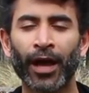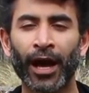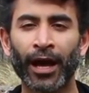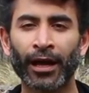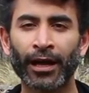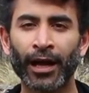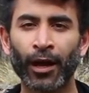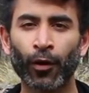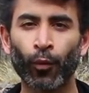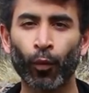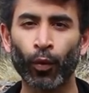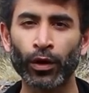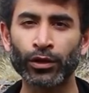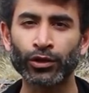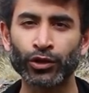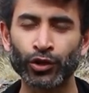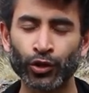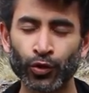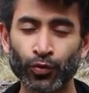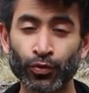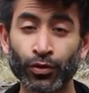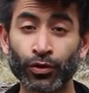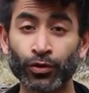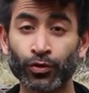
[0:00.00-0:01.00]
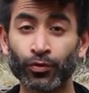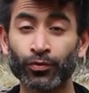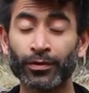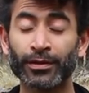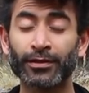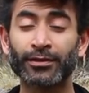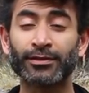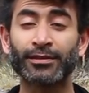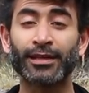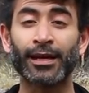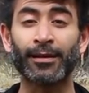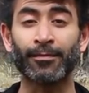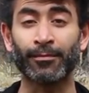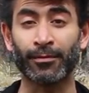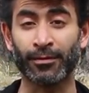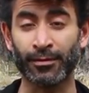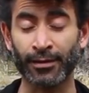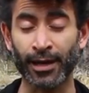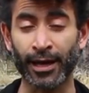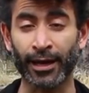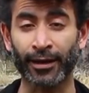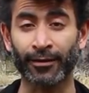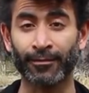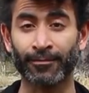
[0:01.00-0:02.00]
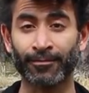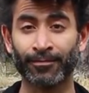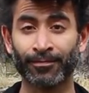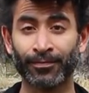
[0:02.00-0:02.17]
And I want you to do the same thing.